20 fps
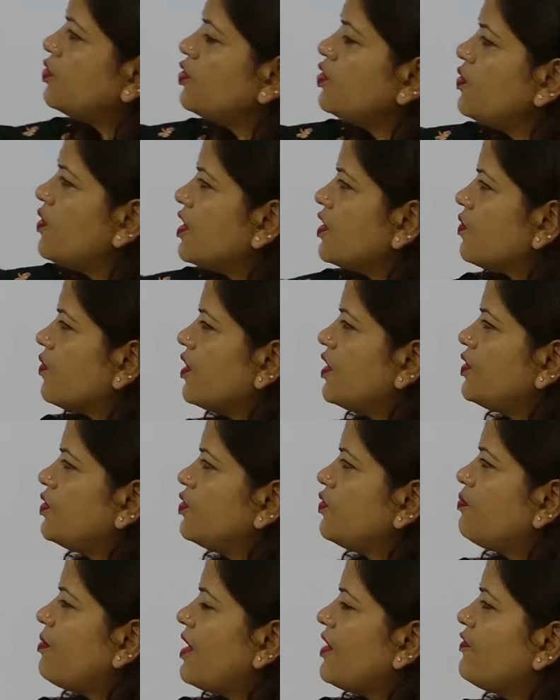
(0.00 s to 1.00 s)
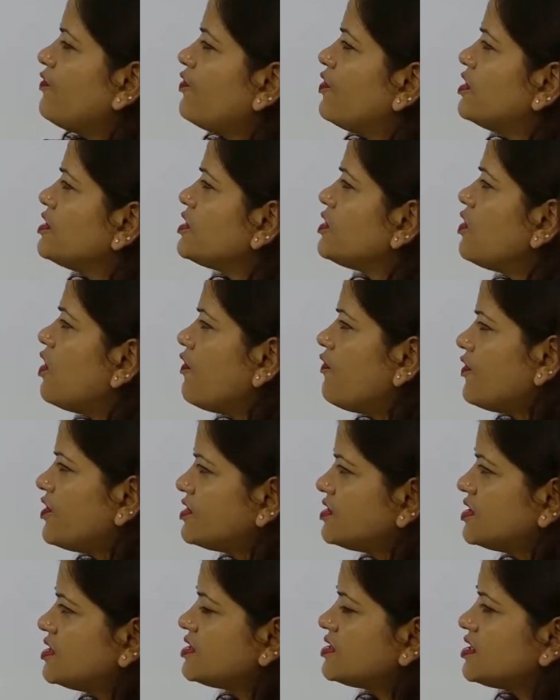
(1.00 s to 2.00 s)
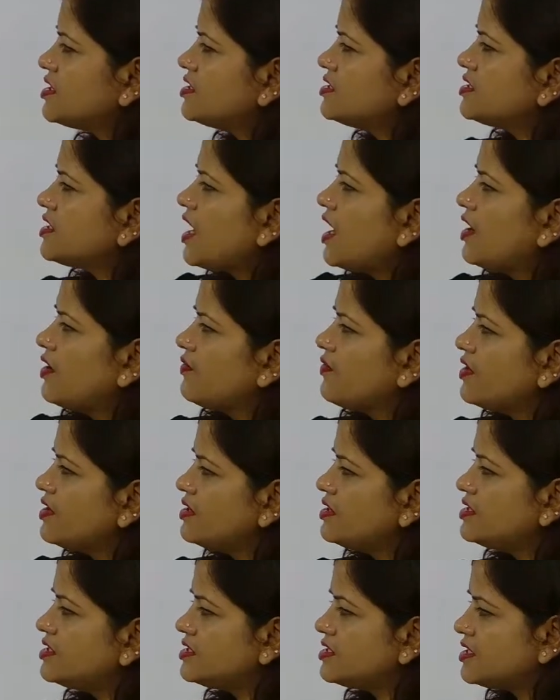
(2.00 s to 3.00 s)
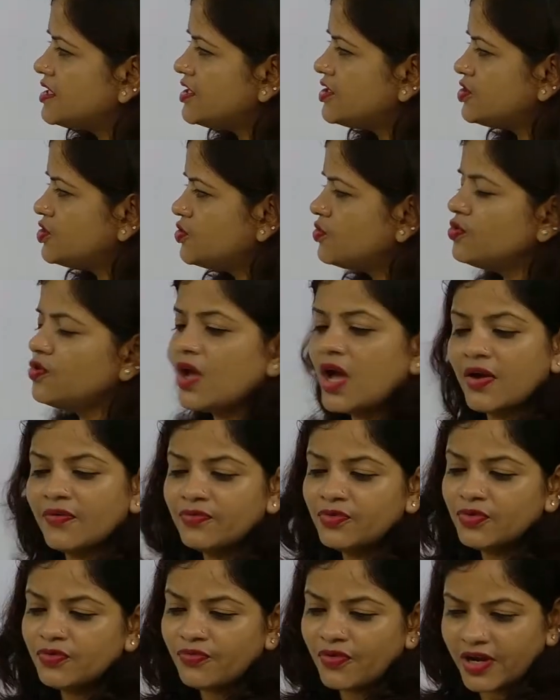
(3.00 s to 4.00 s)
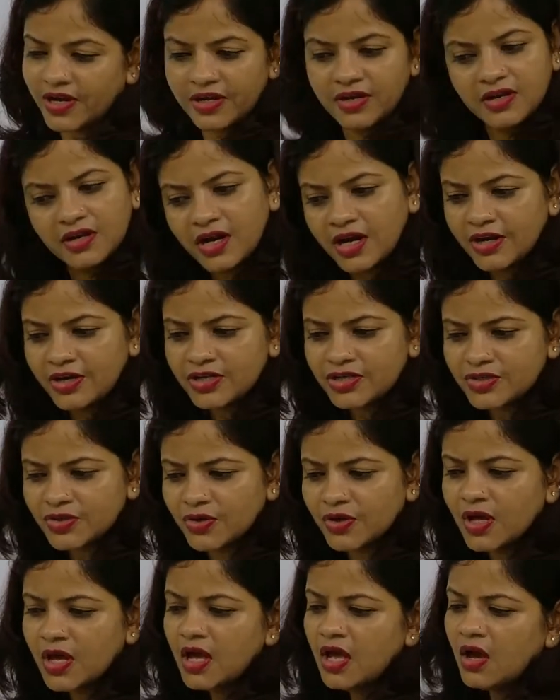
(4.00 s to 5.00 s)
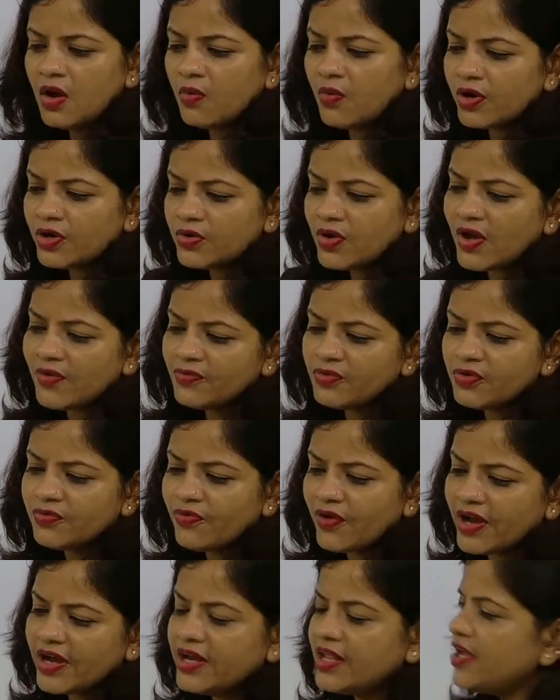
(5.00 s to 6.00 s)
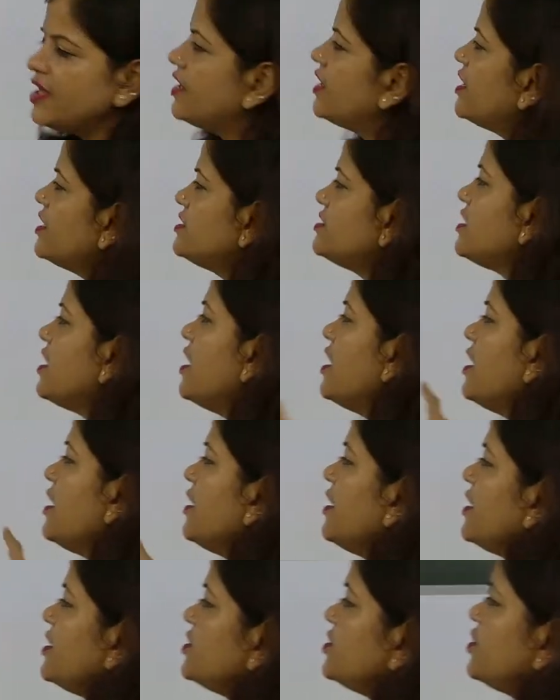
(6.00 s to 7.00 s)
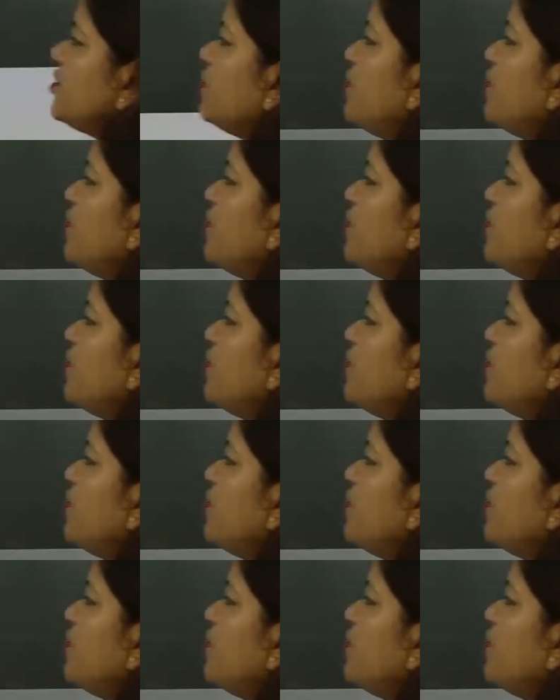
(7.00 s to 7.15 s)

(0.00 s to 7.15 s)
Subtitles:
you are going to, by first law of resistance, R1, this ratio you have to find. Understood? What you have to find here is ratio.